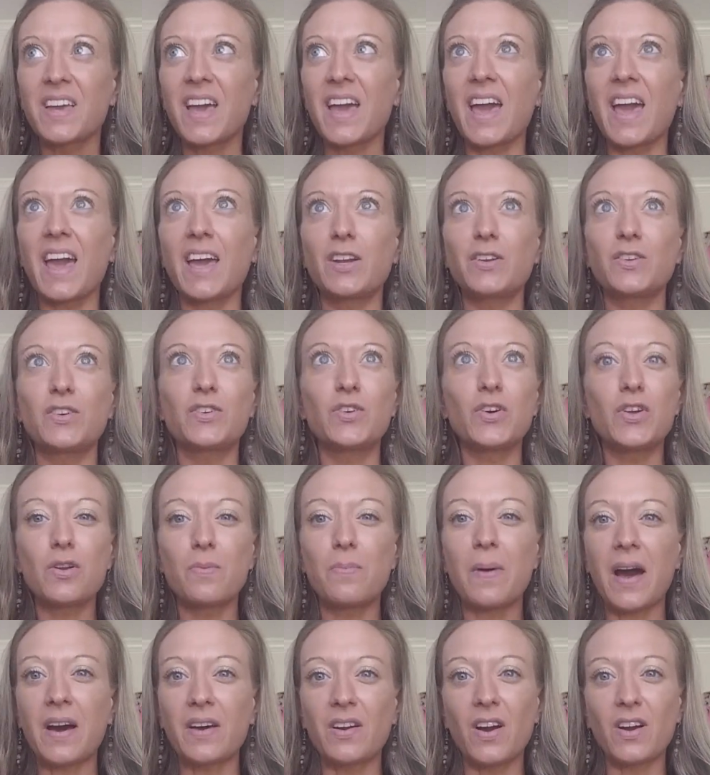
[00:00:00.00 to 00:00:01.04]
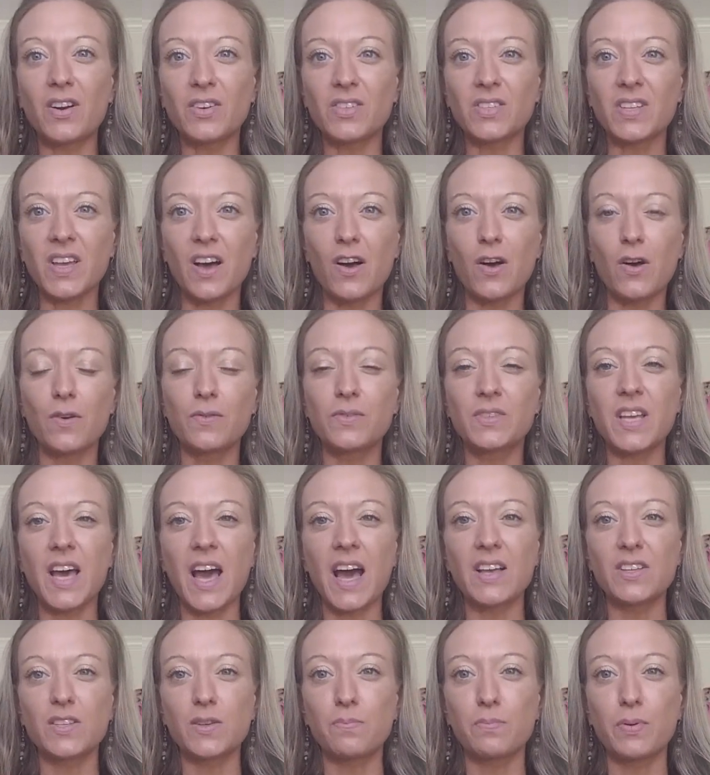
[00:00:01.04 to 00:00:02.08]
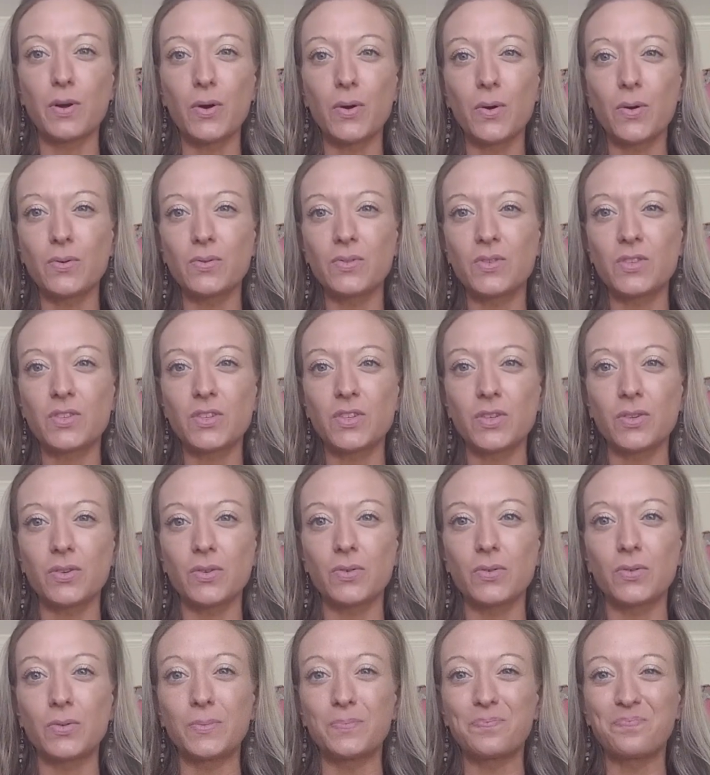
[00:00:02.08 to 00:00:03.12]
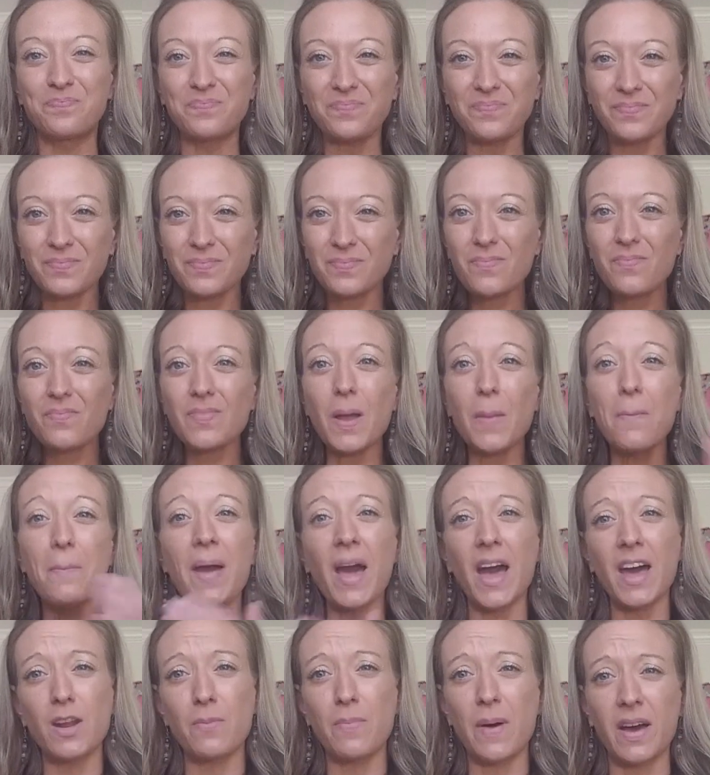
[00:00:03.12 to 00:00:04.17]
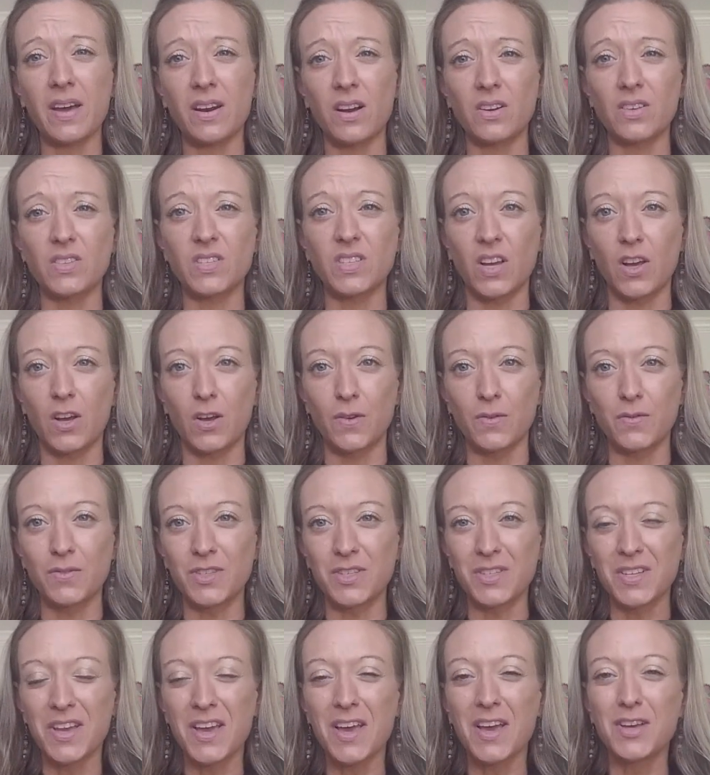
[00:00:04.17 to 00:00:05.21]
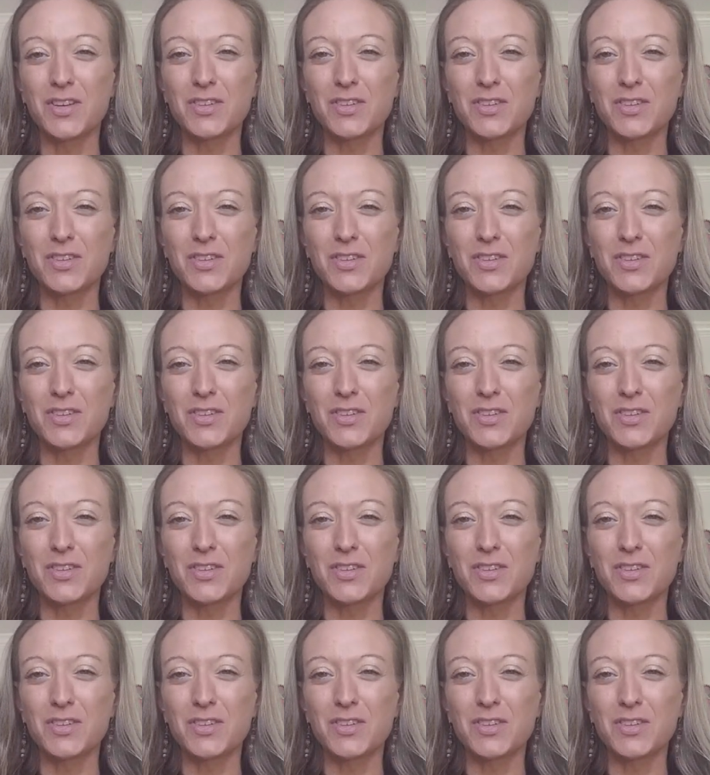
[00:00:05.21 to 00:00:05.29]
and good about ourselves, as opposed to bad about ourselves.